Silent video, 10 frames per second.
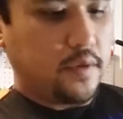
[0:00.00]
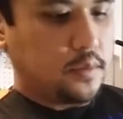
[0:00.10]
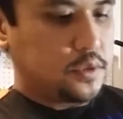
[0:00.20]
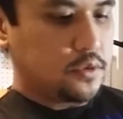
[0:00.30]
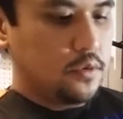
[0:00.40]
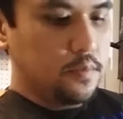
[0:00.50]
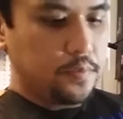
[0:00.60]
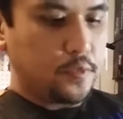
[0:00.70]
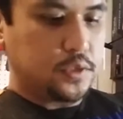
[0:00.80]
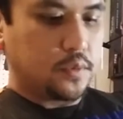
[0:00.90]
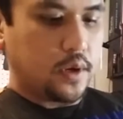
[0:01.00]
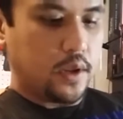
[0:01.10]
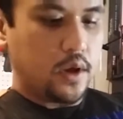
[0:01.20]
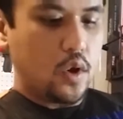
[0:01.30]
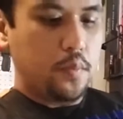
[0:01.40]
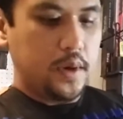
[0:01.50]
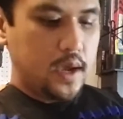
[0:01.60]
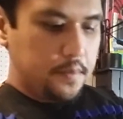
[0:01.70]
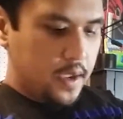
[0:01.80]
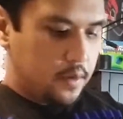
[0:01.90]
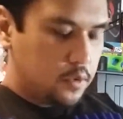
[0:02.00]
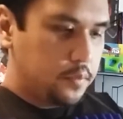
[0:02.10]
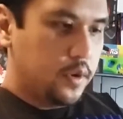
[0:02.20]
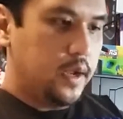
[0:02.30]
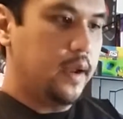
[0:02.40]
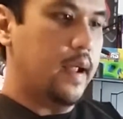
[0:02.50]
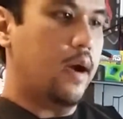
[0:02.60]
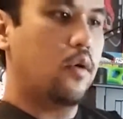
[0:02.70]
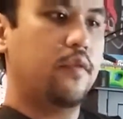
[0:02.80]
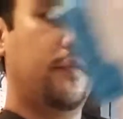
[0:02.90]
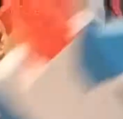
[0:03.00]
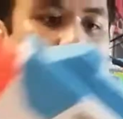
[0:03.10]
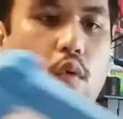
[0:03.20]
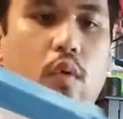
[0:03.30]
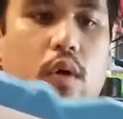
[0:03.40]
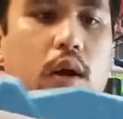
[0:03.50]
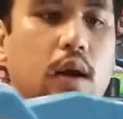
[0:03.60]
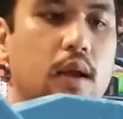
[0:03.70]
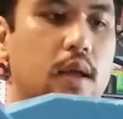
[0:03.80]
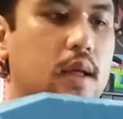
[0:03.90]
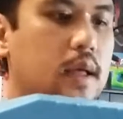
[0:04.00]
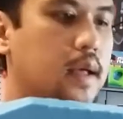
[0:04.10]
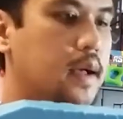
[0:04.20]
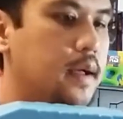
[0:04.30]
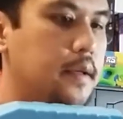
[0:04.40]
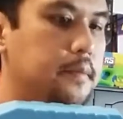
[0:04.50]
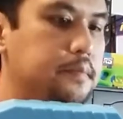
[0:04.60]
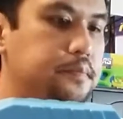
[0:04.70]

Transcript: Phillips screw, which we're going to go open up, and we'll put in our four AA